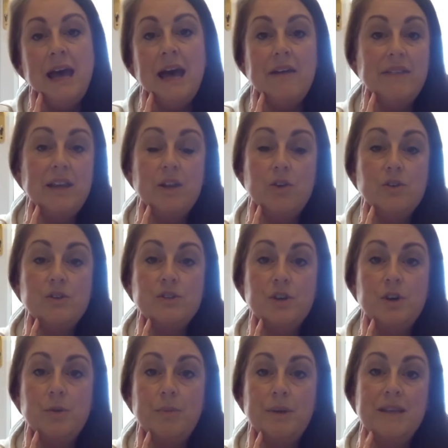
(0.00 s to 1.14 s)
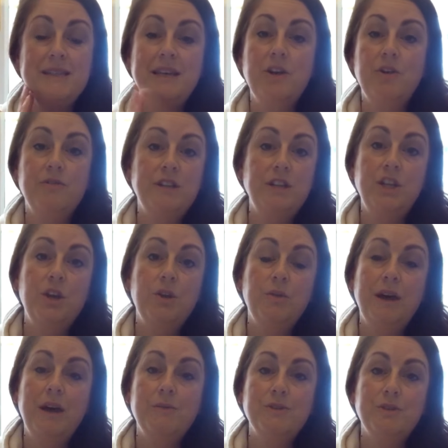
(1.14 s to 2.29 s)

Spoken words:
and then also because I already knew that I was